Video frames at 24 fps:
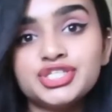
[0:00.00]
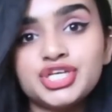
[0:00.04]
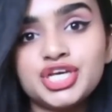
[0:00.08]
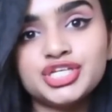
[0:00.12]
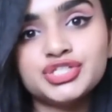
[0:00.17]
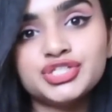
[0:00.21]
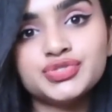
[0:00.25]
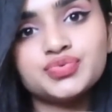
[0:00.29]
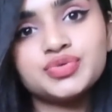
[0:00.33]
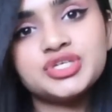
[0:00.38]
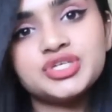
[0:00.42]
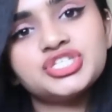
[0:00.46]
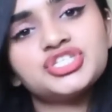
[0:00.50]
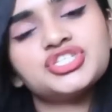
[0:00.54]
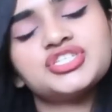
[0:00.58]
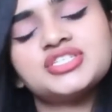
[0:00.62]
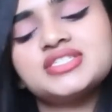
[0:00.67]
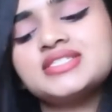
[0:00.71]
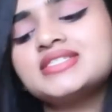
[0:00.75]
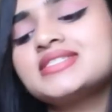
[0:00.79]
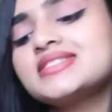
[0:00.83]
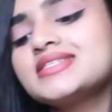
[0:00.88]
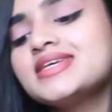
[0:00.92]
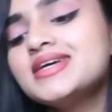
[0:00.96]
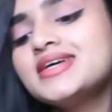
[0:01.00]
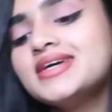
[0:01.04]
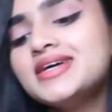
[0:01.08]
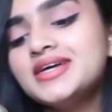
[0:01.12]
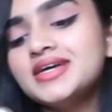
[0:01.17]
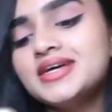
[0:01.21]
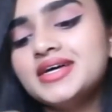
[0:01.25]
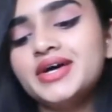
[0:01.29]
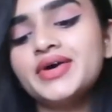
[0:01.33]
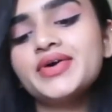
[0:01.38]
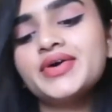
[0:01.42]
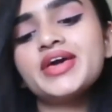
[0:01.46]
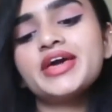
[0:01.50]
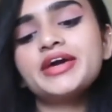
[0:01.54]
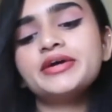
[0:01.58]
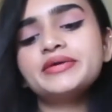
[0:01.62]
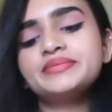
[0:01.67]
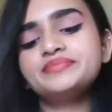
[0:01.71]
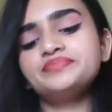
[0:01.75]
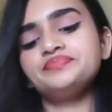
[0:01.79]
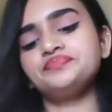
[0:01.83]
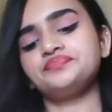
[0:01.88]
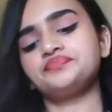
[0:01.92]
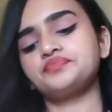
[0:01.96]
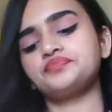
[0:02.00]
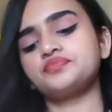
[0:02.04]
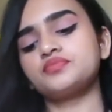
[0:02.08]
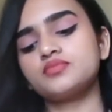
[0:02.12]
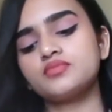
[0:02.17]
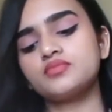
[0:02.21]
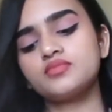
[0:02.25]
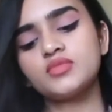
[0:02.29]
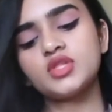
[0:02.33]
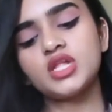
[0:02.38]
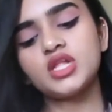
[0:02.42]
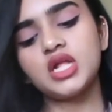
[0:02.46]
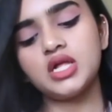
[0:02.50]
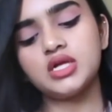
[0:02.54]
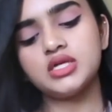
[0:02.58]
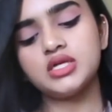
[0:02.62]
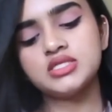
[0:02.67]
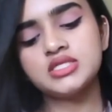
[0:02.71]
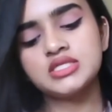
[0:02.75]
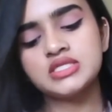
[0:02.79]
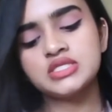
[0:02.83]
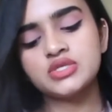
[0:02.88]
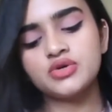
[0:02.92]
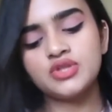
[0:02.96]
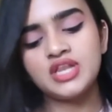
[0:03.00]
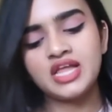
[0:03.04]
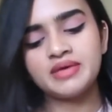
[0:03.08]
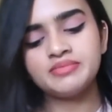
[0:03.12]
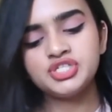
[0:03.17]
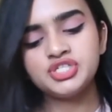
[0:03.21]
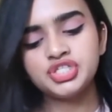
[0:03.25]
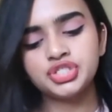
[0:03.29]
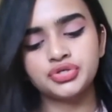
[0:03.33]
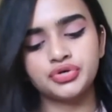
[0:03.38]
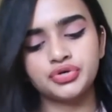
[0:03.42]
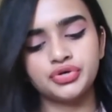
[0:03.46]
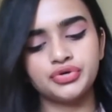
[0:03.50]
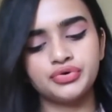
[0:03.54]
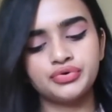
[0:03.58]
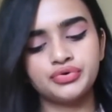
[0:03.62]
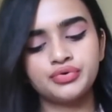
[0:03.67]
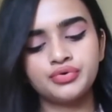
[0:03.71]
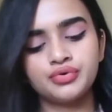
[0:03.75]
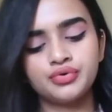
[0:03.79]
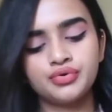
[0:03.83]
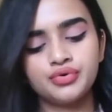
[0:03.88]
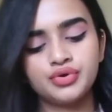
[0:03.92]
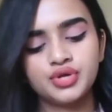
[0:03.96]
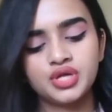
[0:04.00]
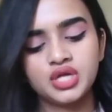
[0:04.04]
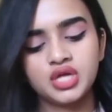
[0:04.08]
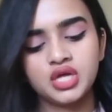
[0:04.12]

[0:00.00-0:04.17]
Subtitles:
change widgets. Okay, so let me show you.